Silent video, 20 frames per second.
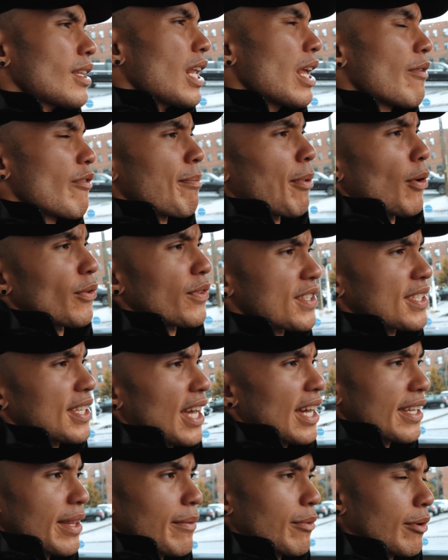We both
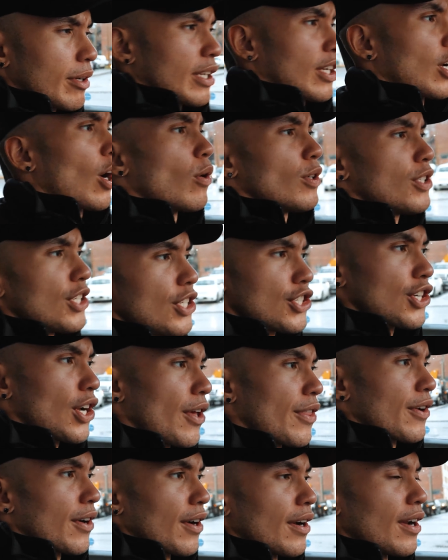decided that we're gonna coach each
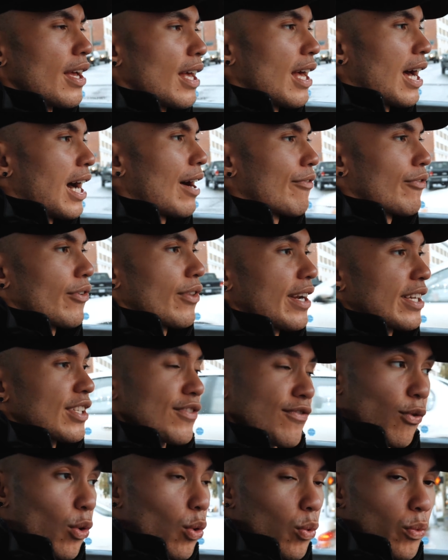other for the
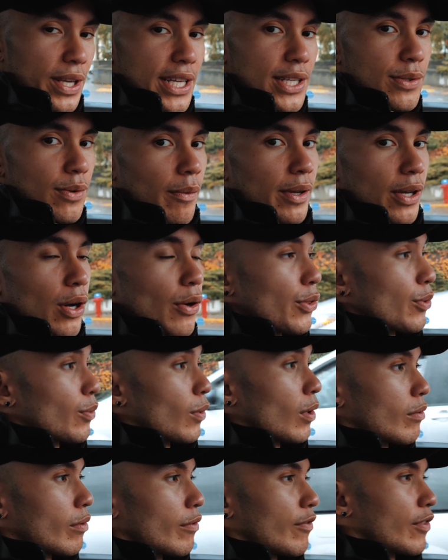next 4 weeks while we go
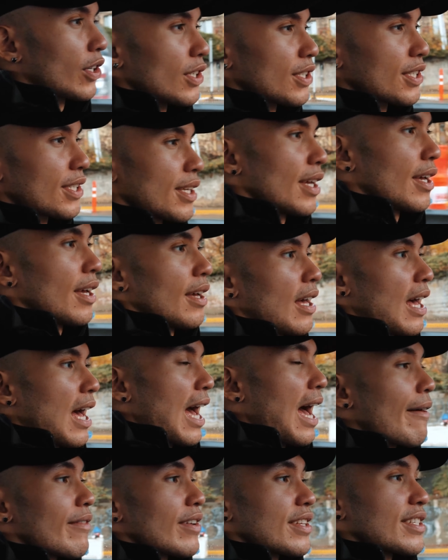through our reverse,
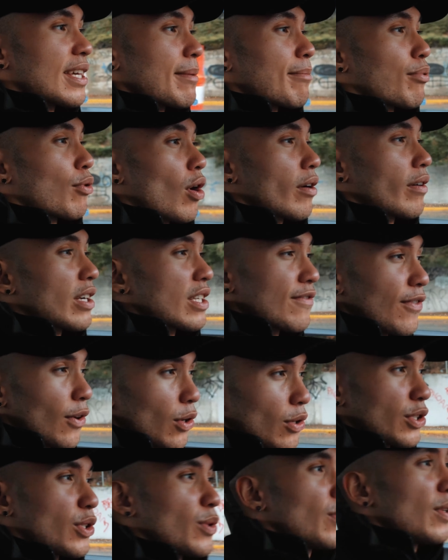having to send progress
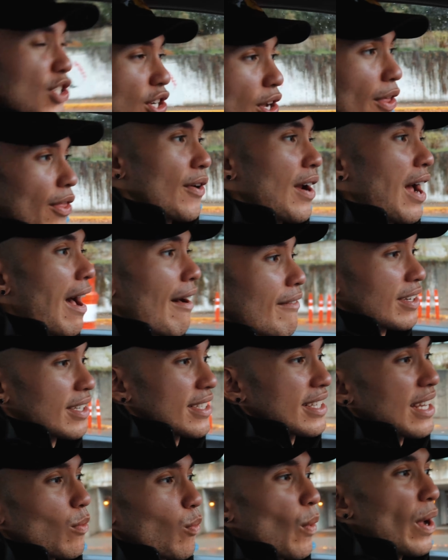photos to each other, having
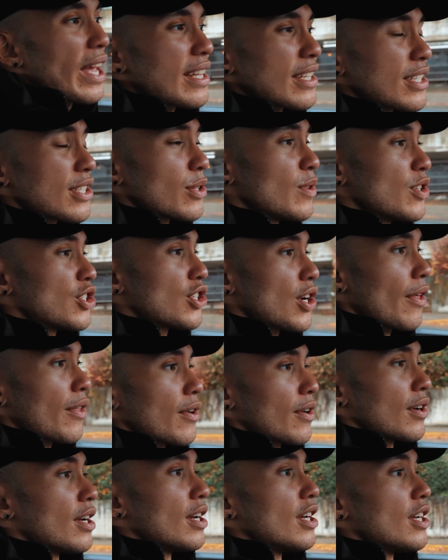to send weigh-ins to each
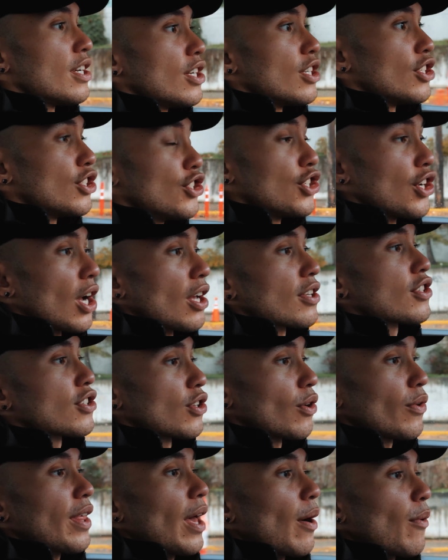other, just
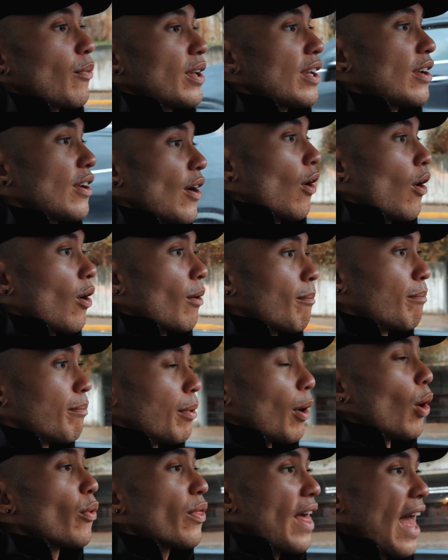so that we are
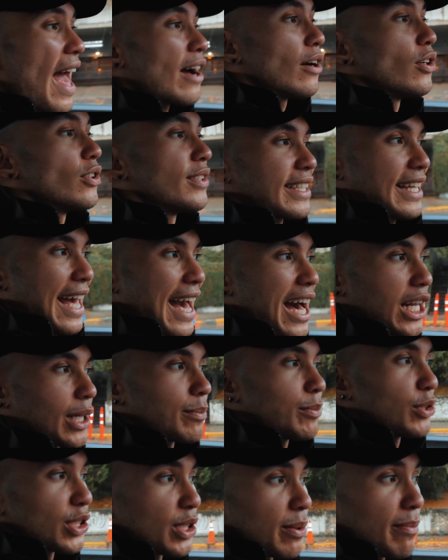both held
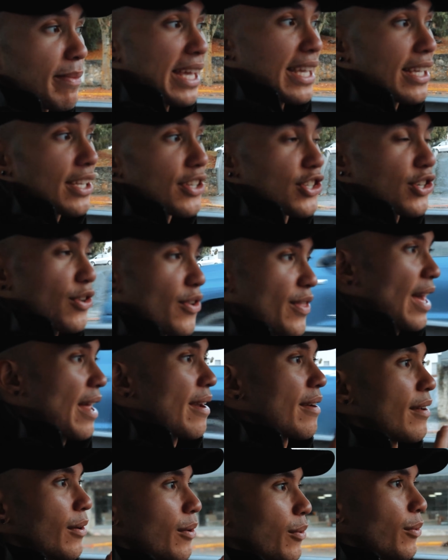accountable to making sure
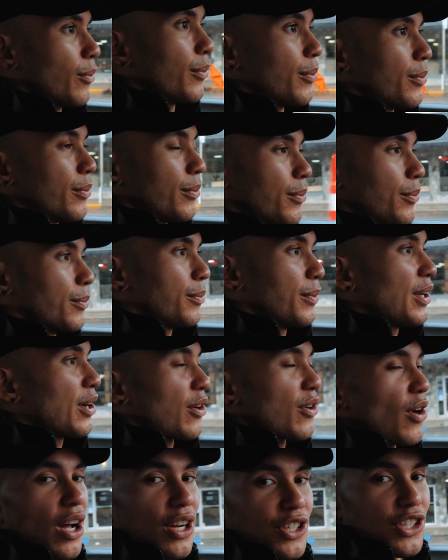that we
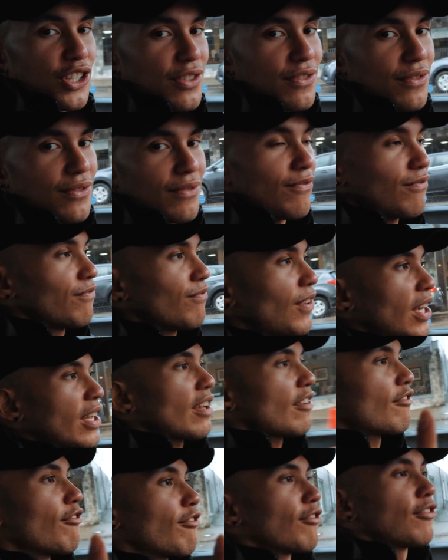are not just
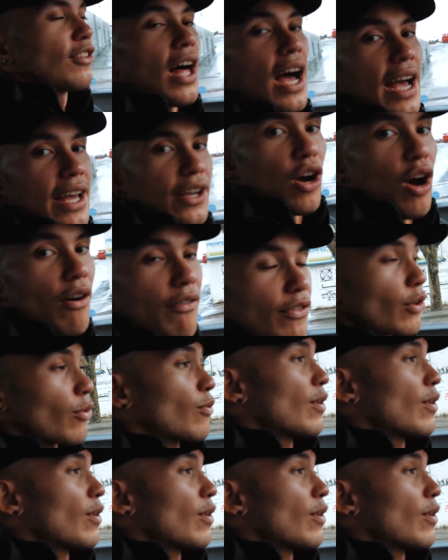fucking flying off the